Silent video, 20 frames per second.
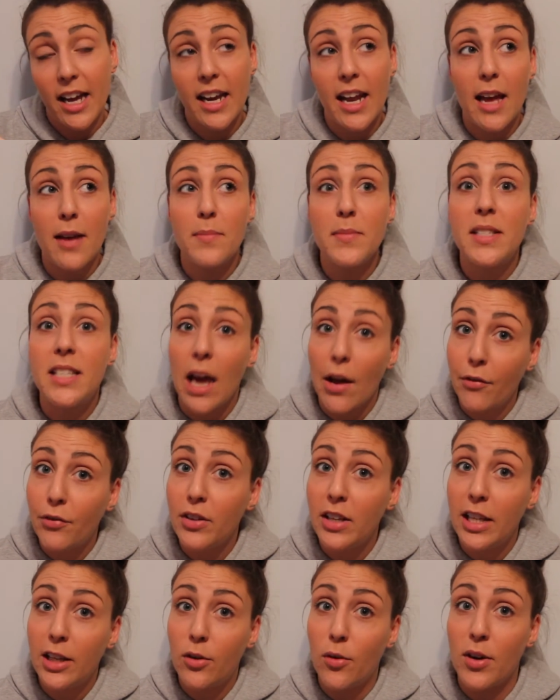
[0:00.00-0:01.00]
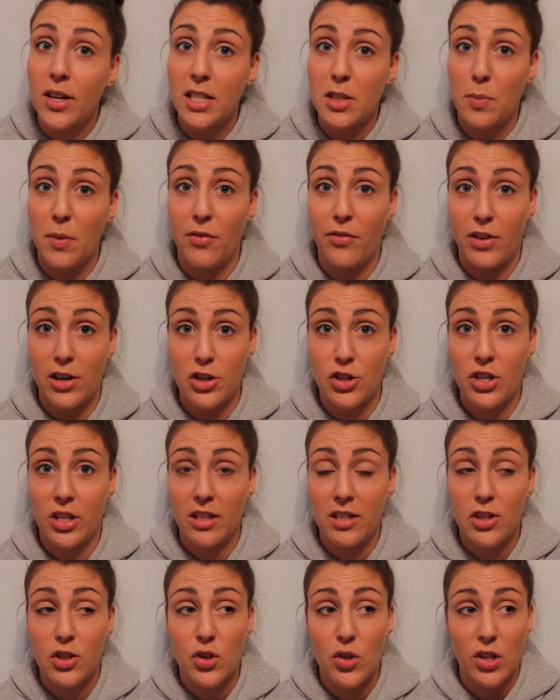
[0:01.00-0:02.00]
And I'm definitely going to be finishing
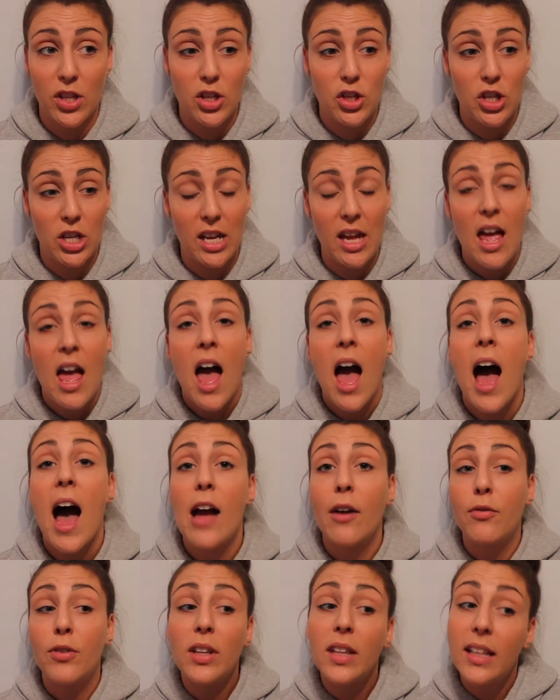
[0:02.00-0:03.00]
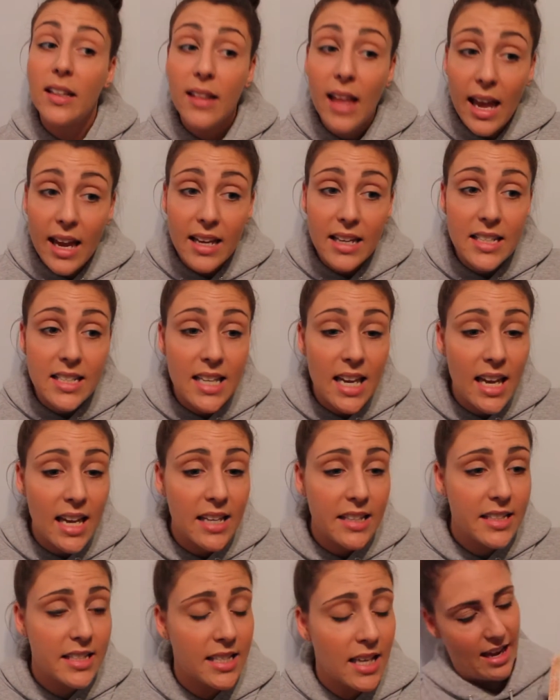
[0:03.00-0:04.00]
this trilogy. I really liked
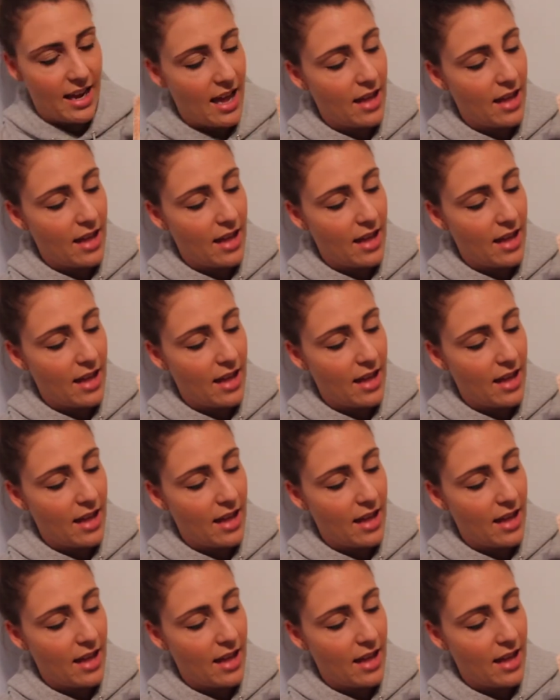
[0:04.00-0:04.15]
it.